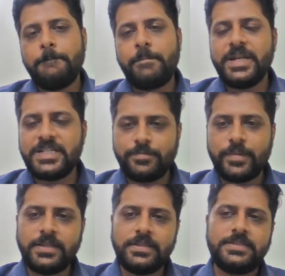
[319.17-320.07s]
Bids
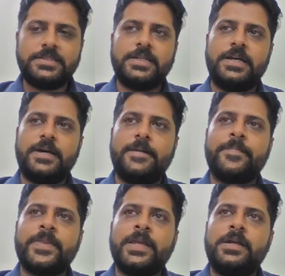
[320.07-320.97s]
means
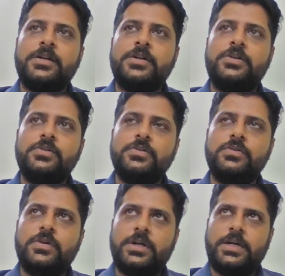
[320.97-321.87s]

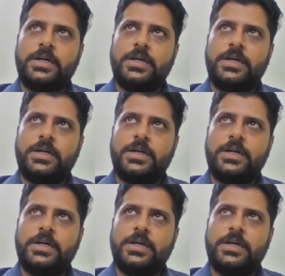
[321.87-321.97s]
to